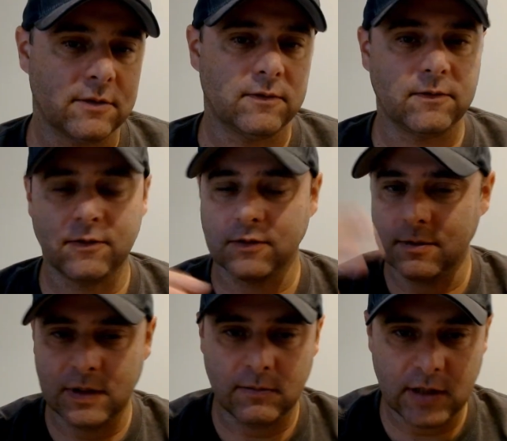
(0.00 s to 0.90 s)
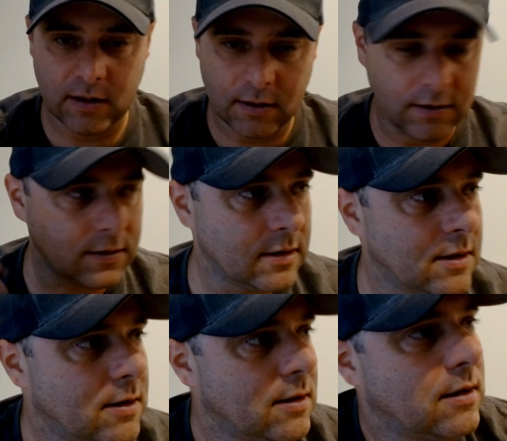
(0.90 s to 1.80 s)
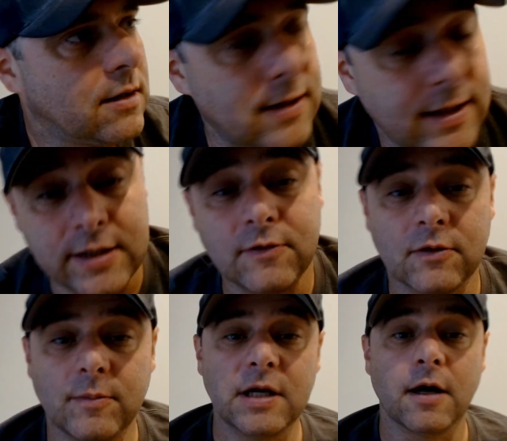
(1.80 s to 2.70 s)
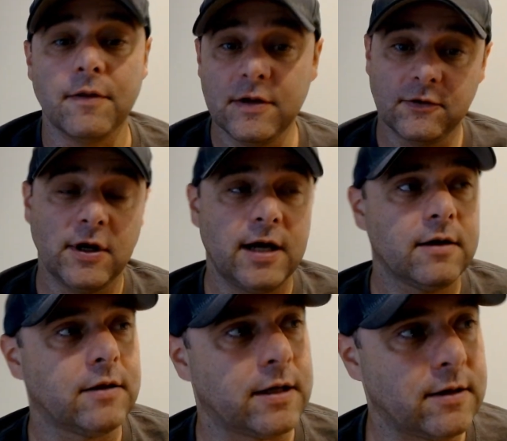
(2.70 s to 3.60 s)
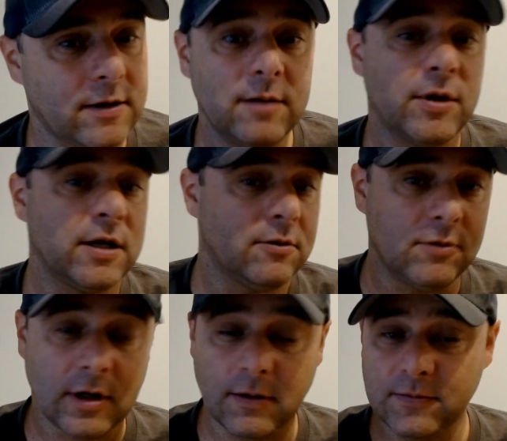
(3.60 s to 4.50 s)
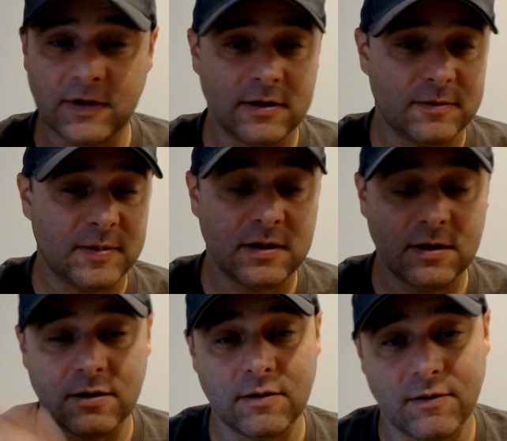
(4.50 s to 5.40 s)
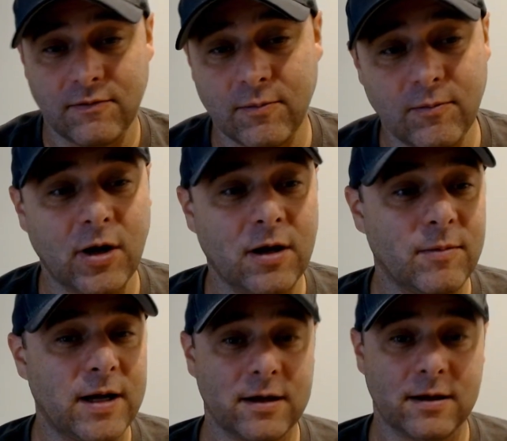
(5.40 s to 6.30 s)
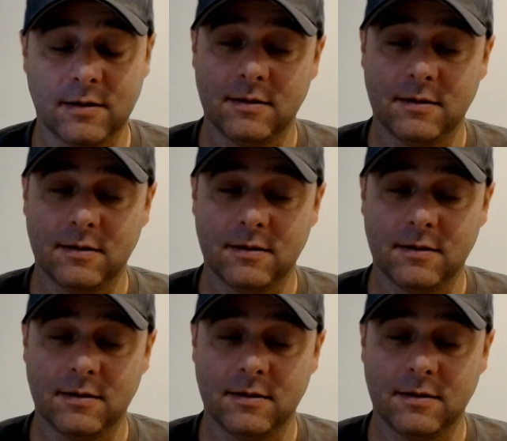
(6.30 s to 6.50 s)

This is just going to be me like it used to be on this channel. And to anybody who comes that has been here from a while back,